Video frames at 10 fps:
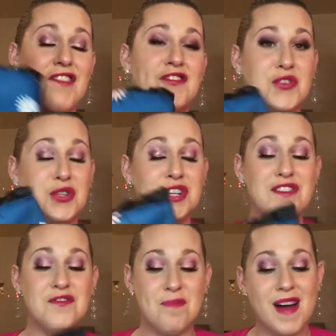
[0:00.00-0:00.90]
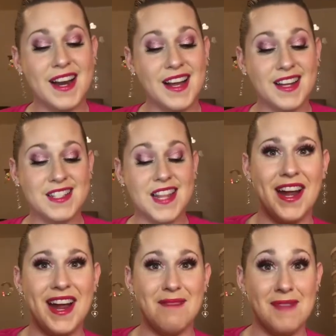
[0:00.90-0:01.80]
full of products that
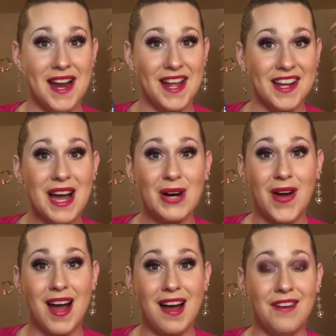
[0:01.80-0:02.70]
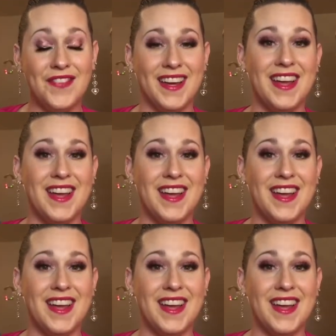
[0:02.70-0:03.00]
I am letting go of,